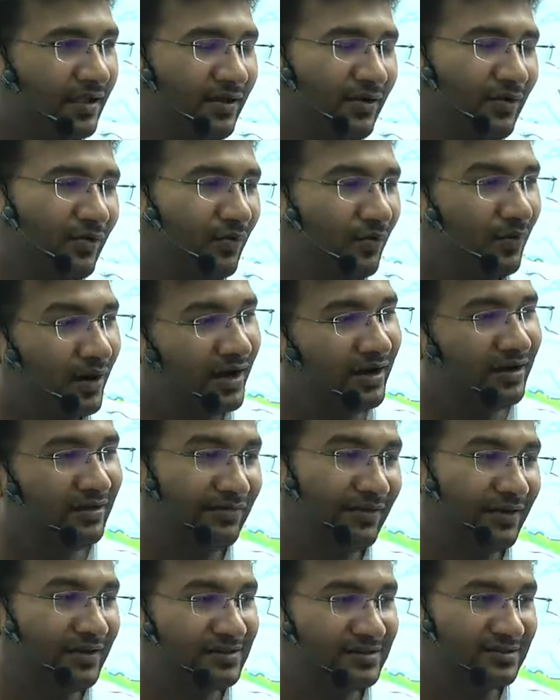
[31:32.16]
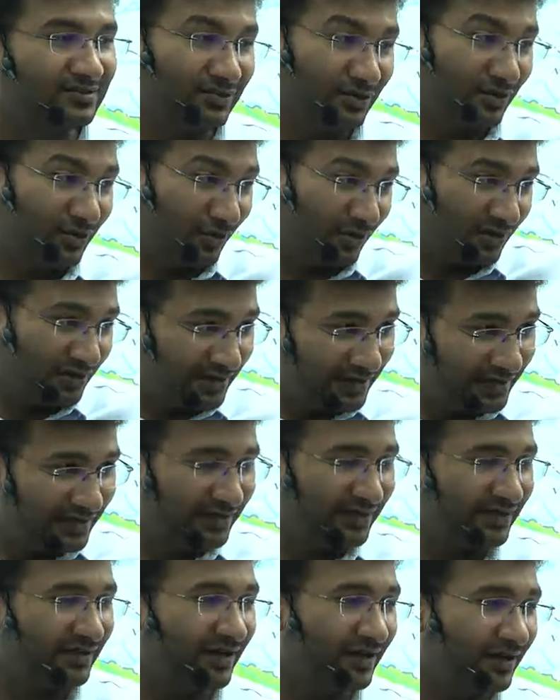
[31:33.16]
Why defense? You are already
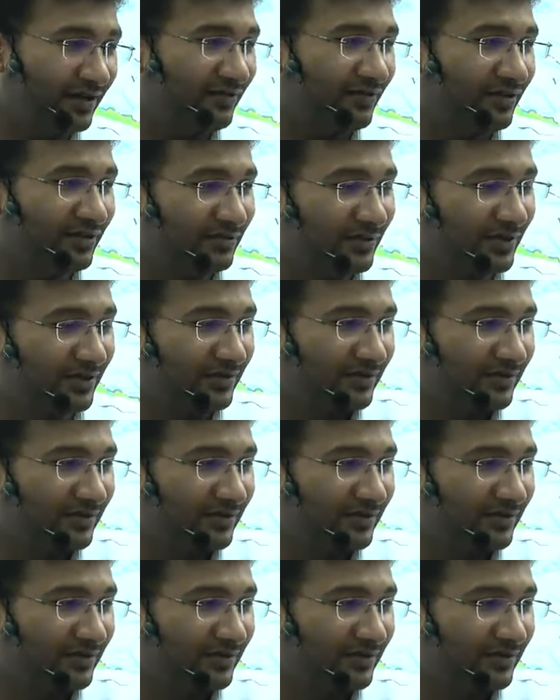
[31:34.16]
integrating with me.